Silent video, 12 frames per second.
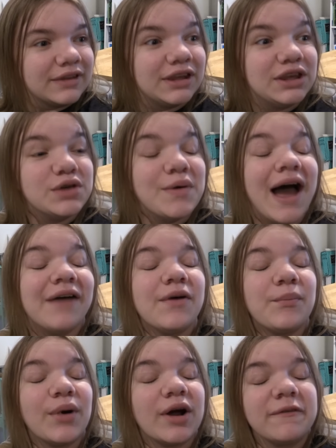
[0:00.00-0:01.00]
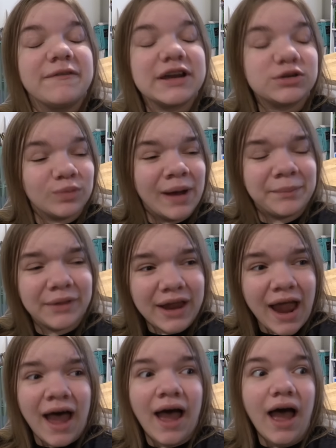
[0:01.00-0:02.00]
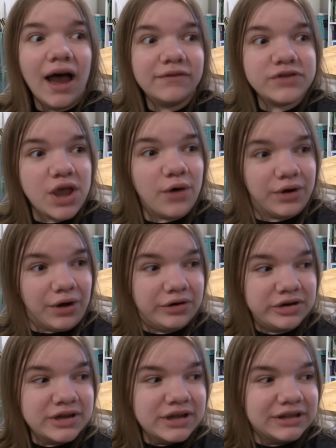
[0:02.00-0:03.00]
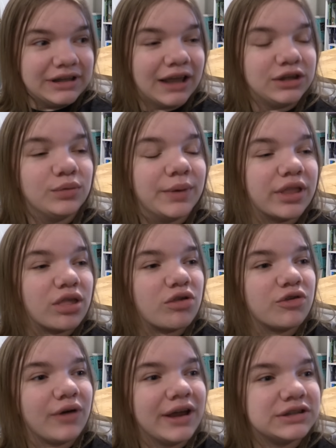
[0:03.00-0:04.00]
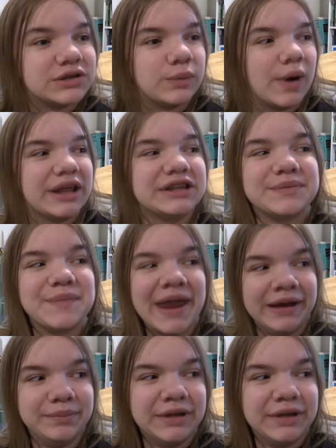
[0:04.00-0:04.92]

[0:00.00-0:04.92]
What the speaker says: You have a perfect replica of Yogurt, yet you went straight to wanting to paint